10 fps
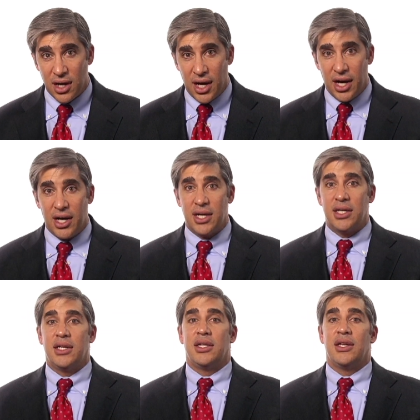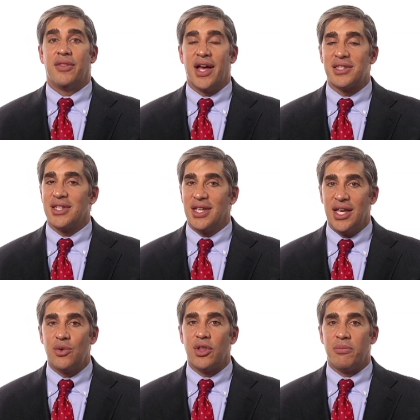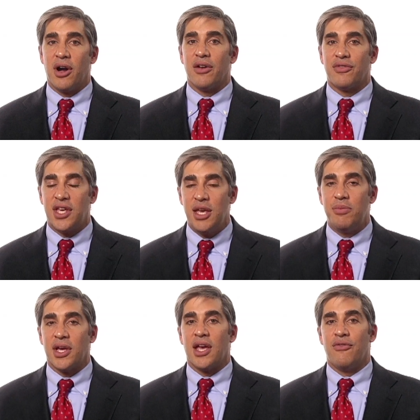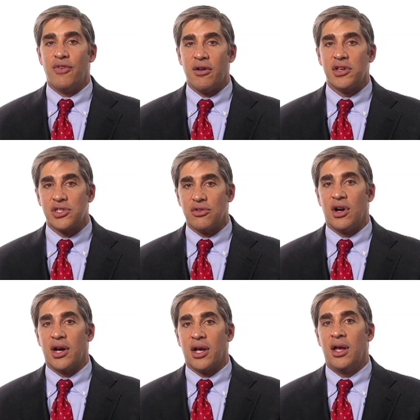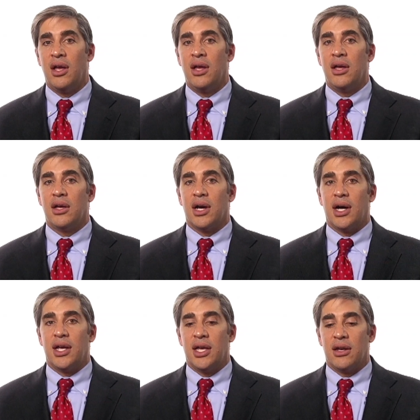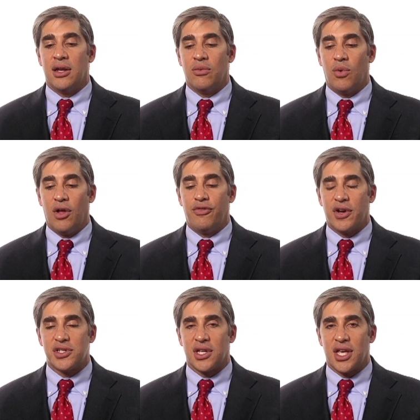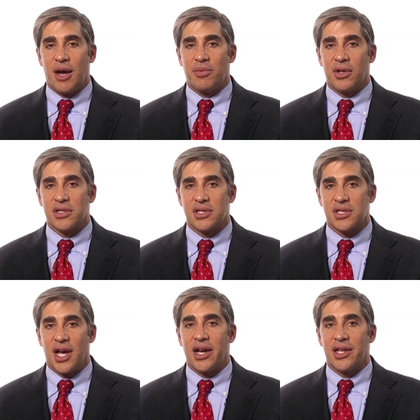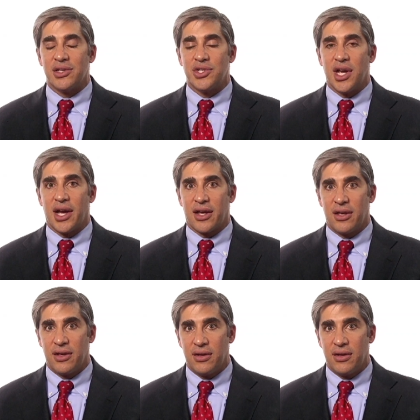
Uh, you know, that's equally part of keeping a very strong uh, in, in well-functioning capitalist society in check.